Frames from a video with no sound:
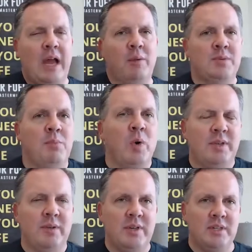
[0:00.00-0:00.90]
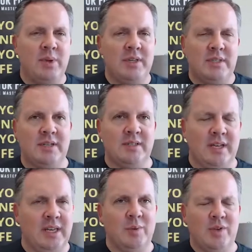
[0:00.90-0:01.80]
was most of his business
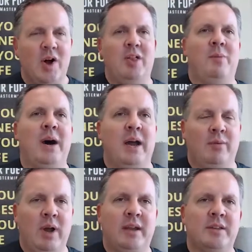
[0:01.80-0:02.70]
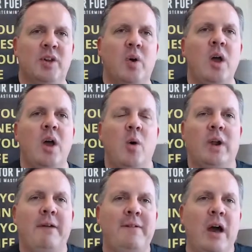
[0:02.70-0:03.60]
and he was all of mine, right? And so
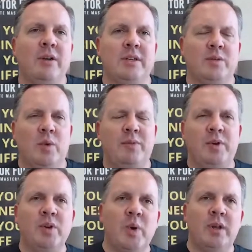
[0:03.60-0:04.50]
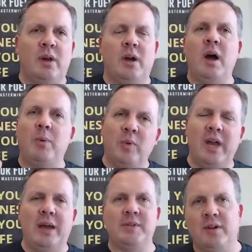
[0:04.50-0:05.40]
what I found sure. is if you're doing a couple
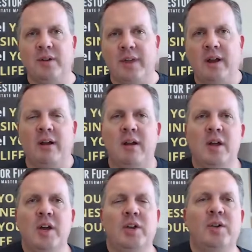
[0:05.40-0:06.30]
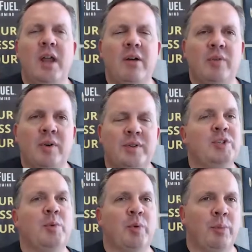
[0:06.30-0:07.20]
rehabs here and there, you're never
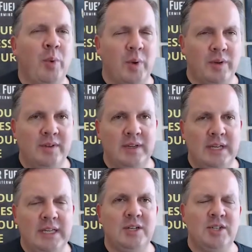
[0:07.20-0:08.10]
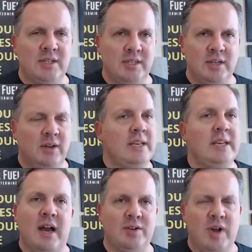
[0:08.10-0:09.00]
super important to any GC or any
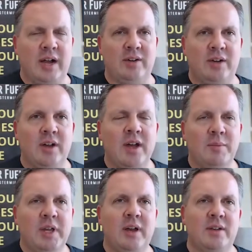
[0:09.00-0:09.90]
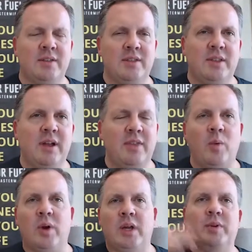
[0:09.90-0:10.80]
contractor right. because they're, they're
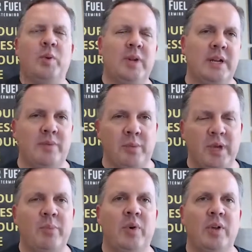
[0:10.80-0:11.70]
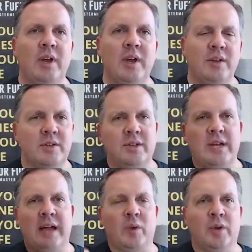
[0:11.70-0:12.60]
working for 20 different people. So they're
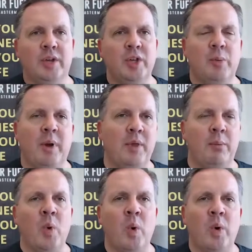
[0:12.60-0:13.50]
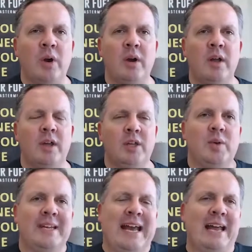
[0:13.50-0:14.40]
not loyal to you. But the more you
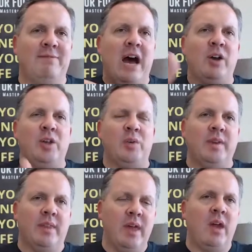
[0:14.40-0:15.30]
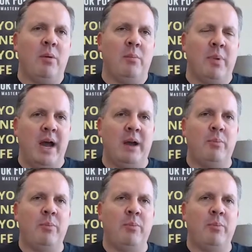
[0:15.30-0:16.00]
can add value to them by